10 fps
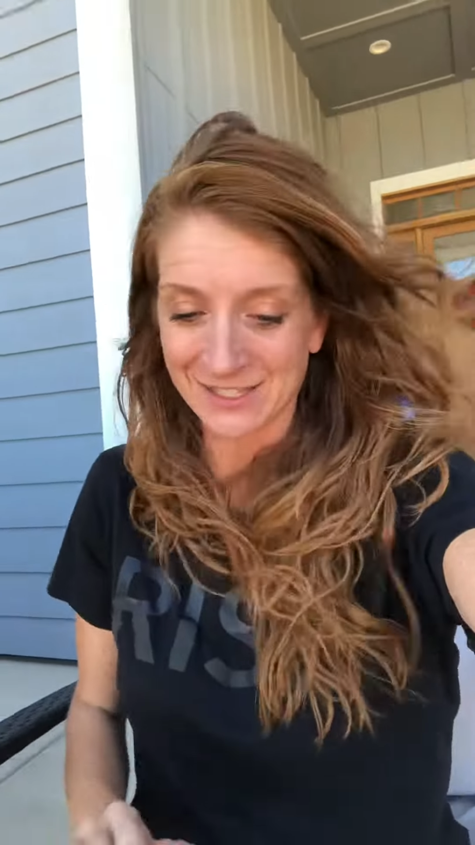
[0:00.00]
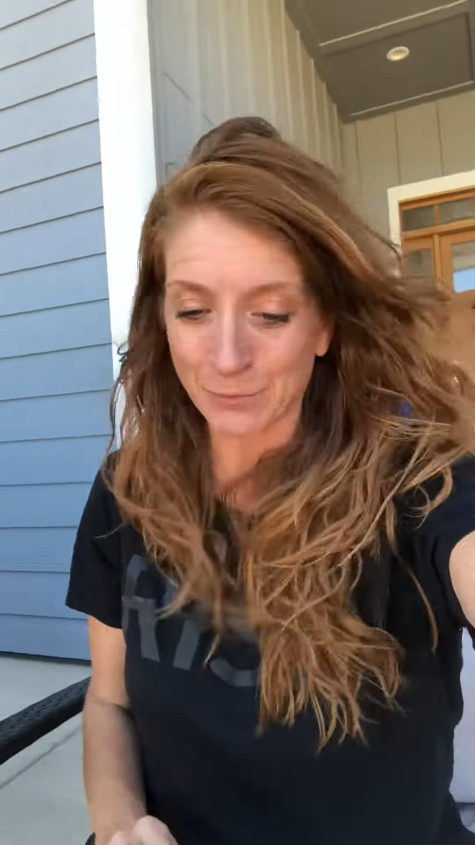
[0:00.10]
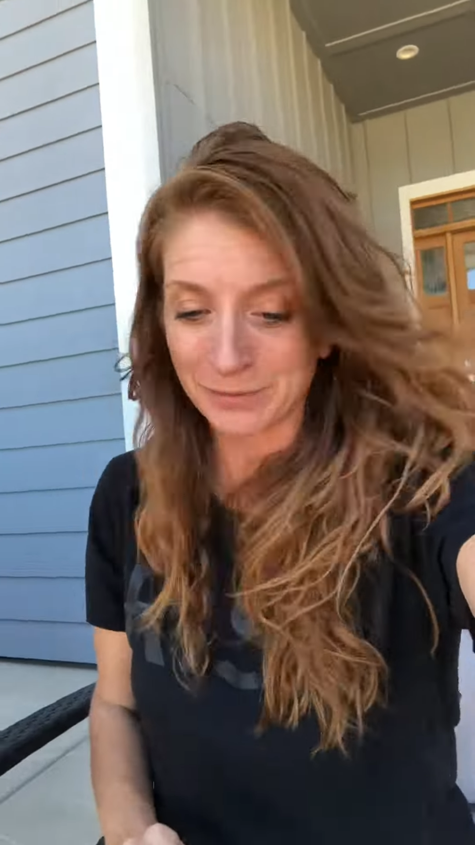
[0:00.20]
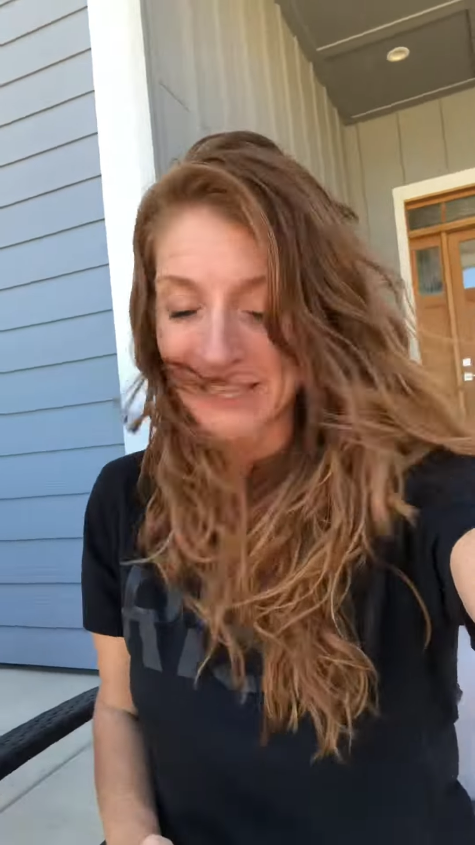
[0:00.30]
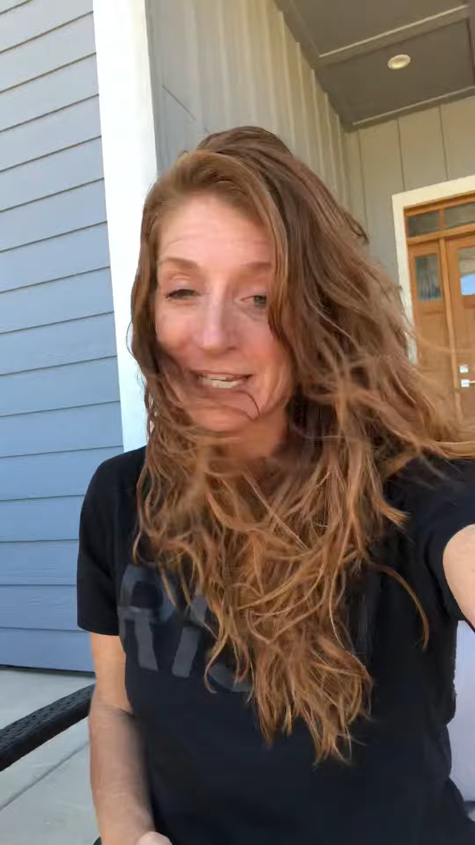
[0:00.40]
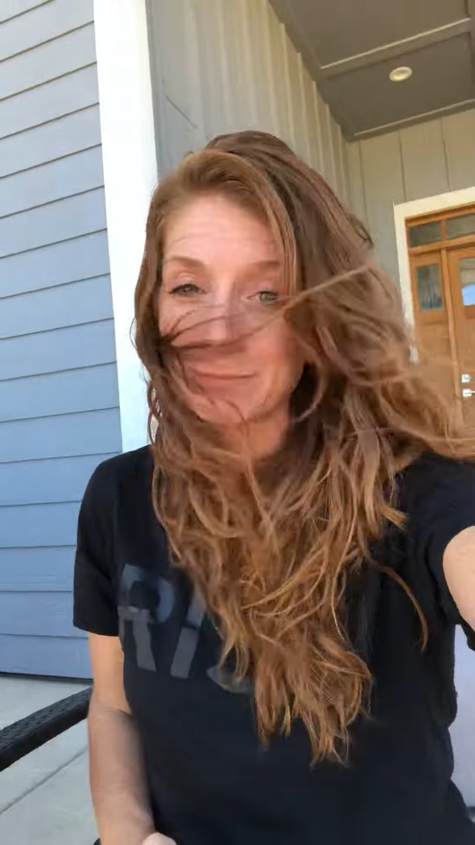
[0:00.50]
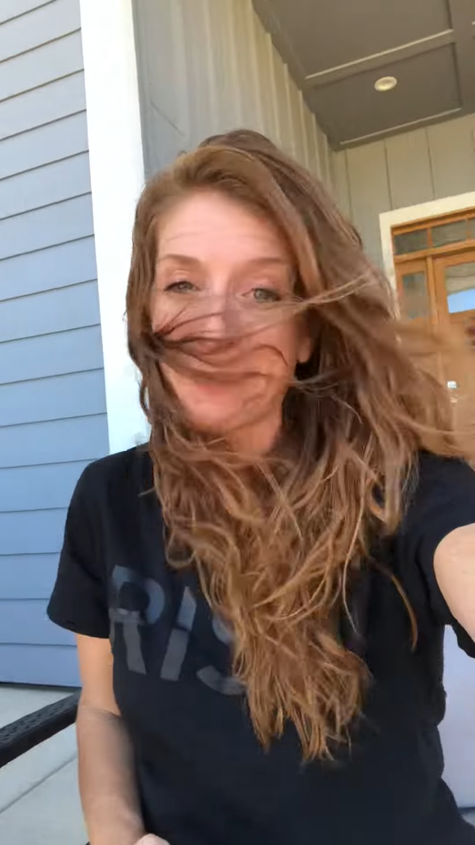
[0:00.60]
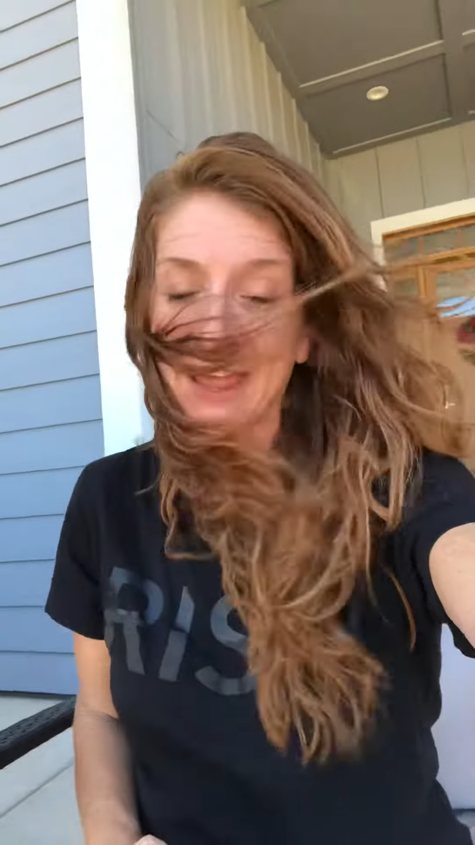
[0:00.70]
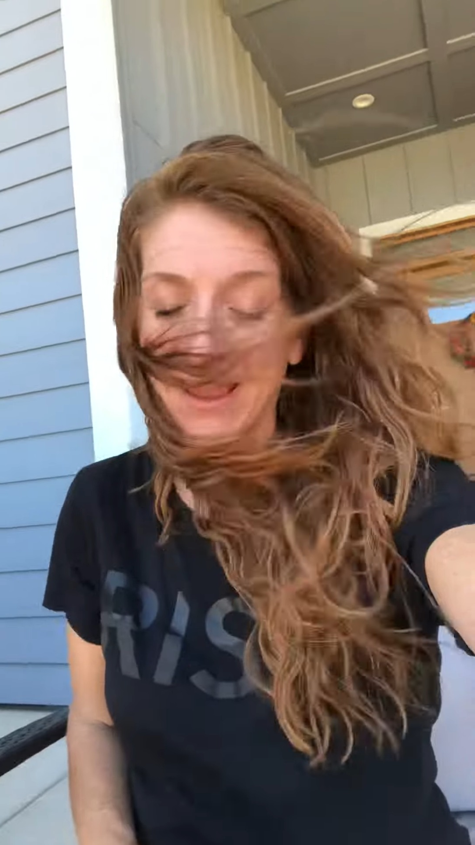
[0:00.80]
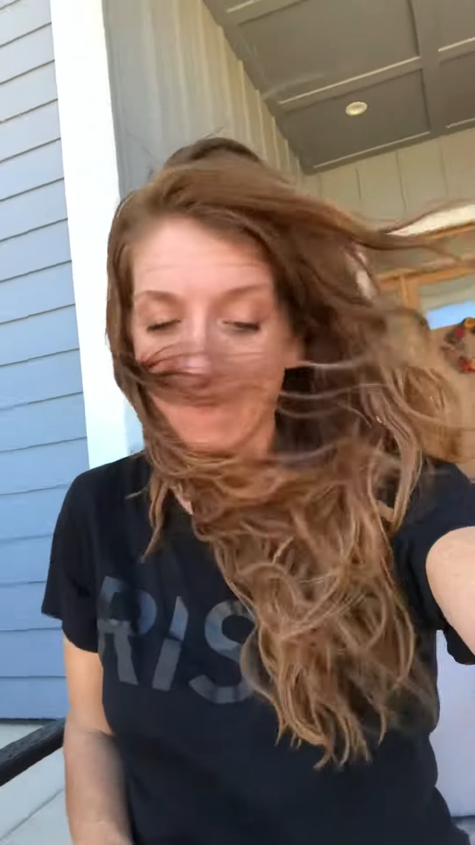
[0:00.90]
So please
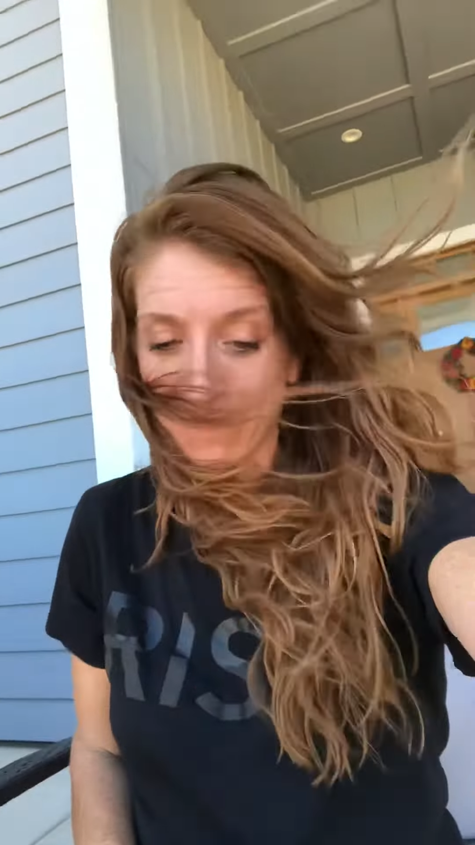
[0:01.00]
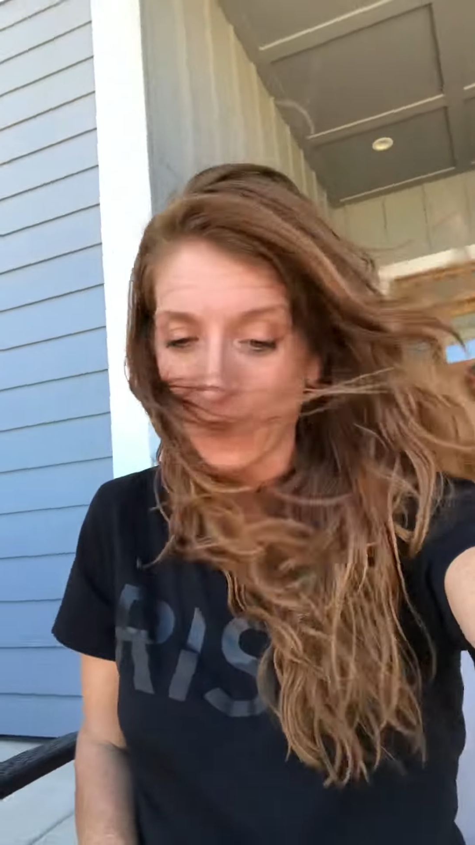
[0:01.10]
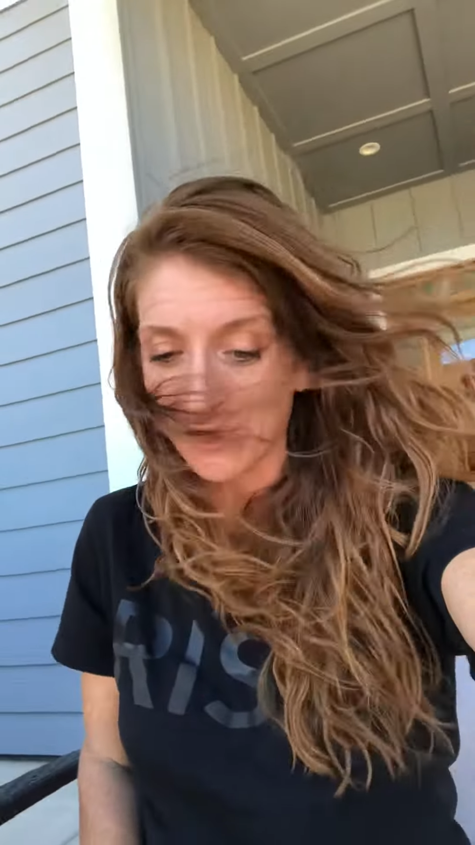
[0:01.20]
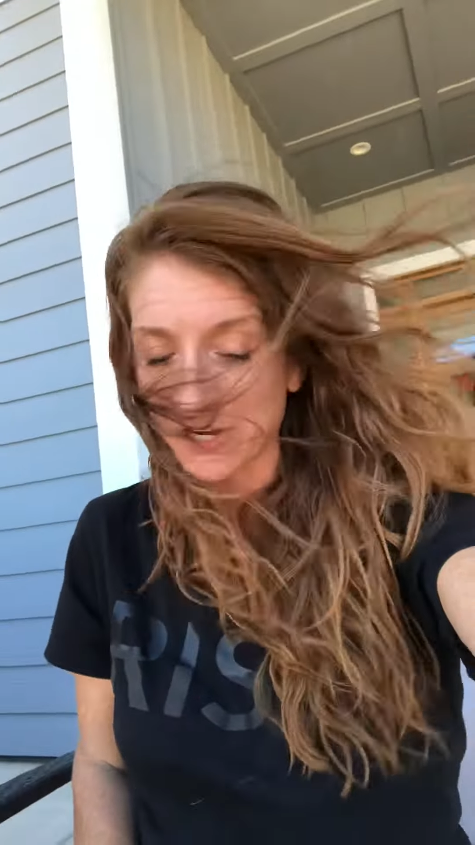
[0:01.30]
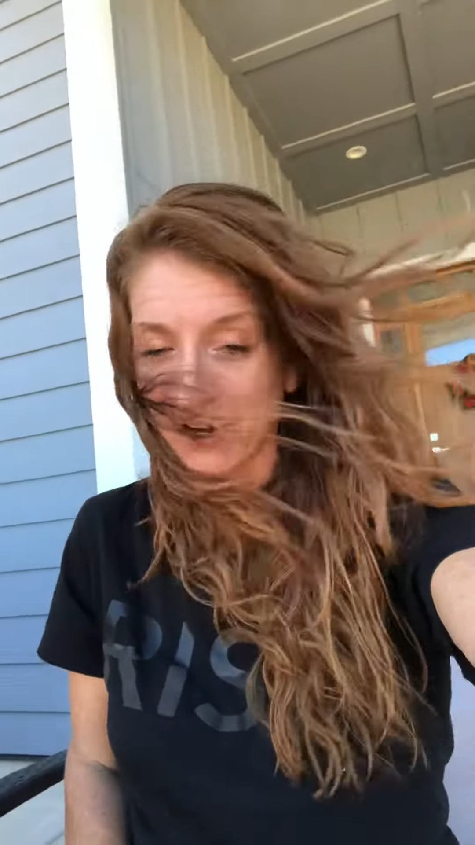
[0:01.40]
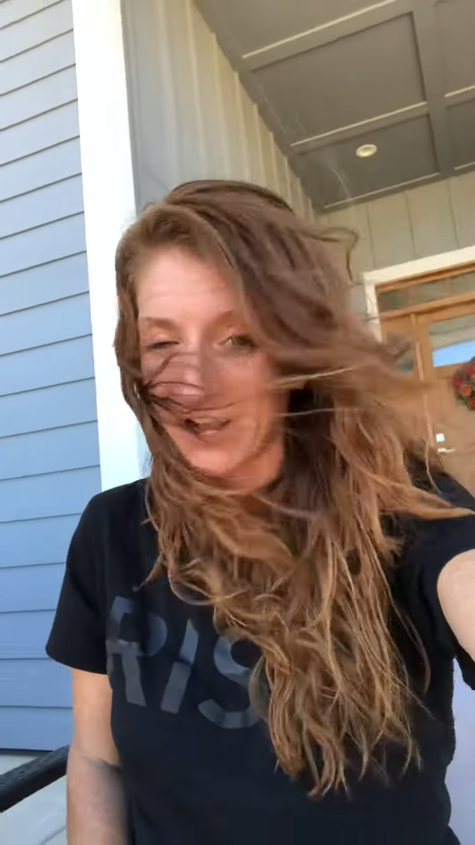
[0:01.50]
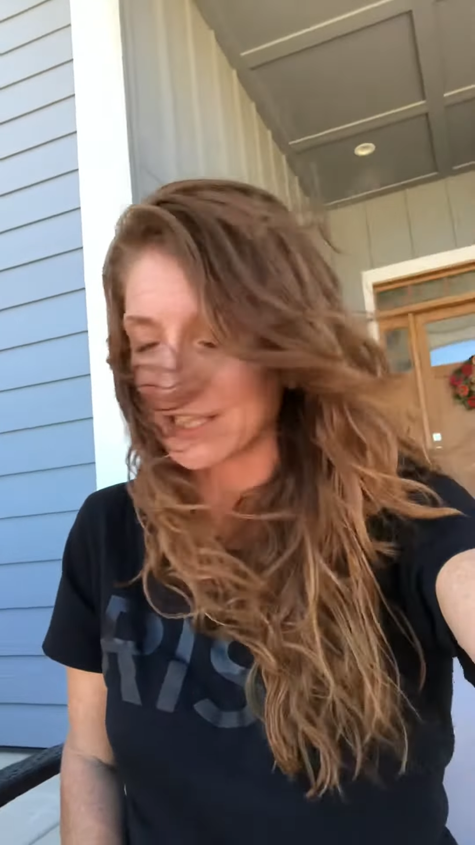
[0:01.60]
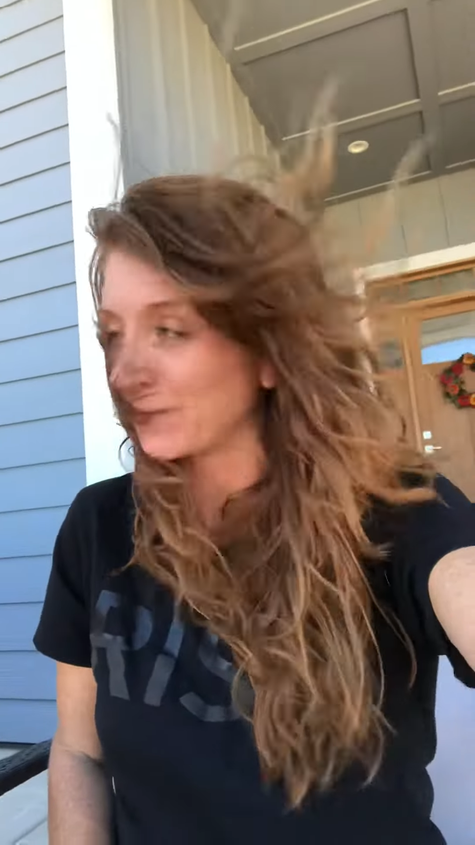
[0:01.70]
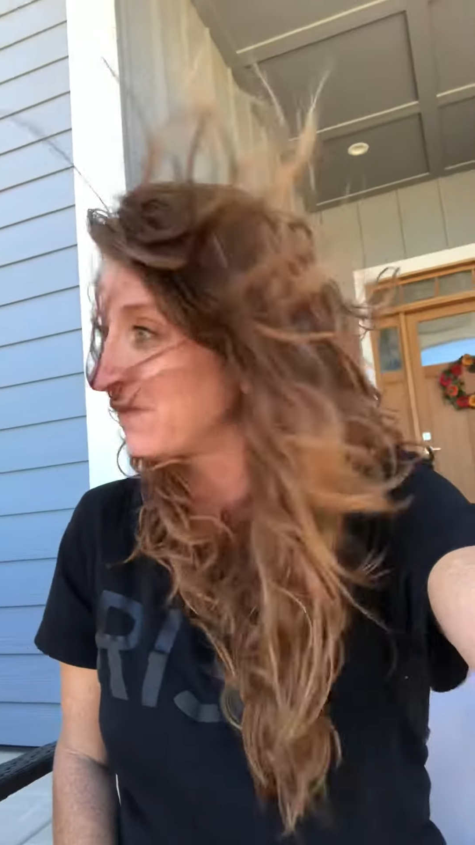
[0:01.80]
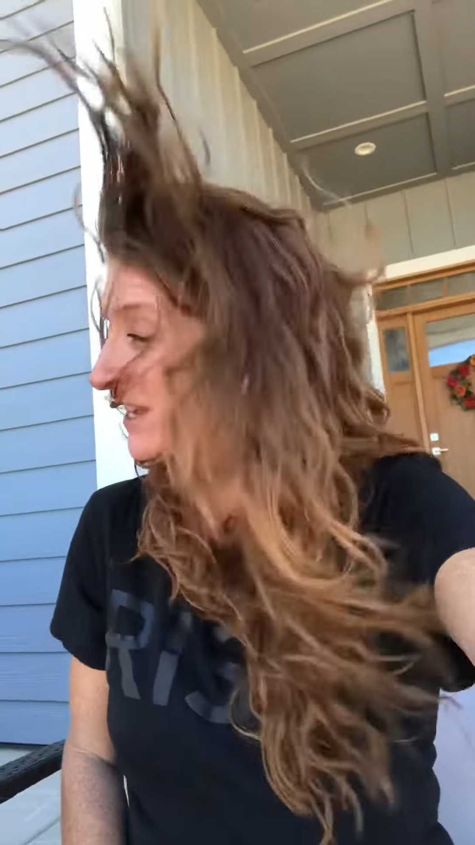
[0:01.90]
pay for your
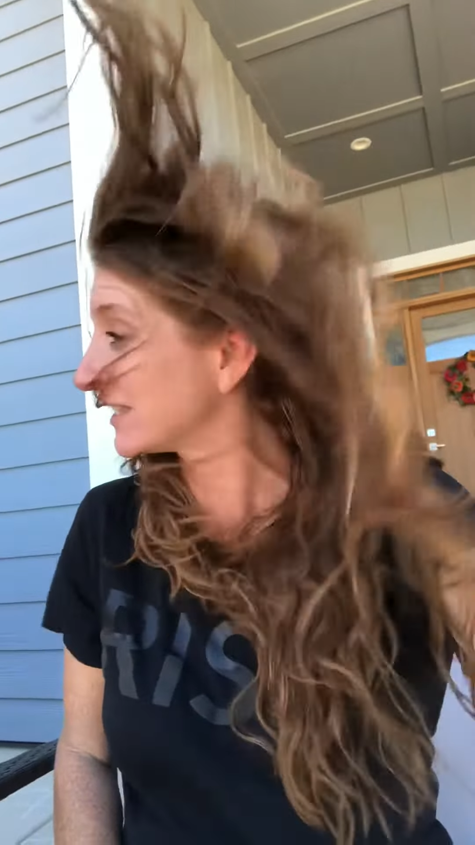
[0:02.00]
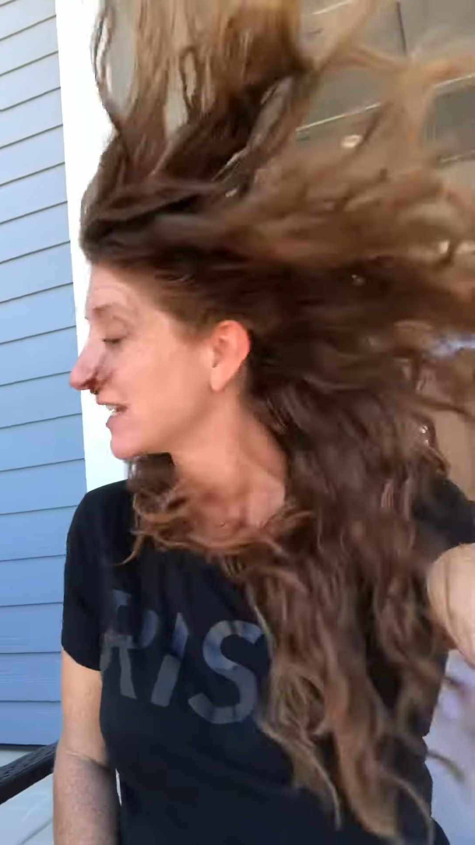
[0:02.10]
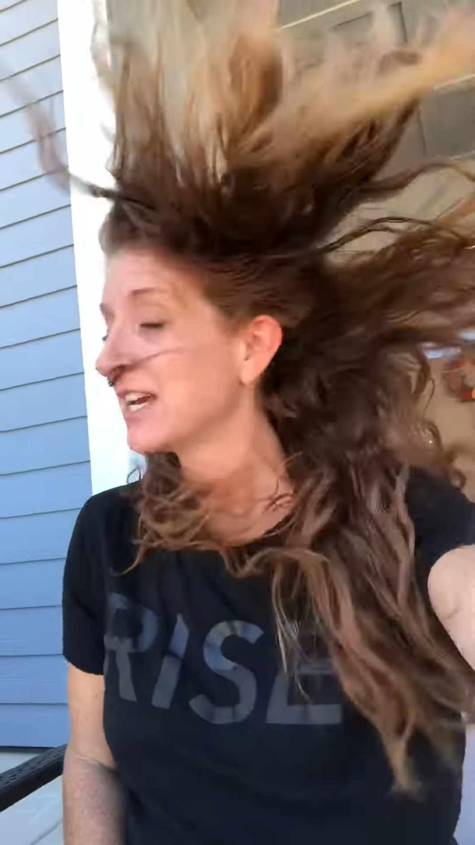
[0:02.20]
costume fees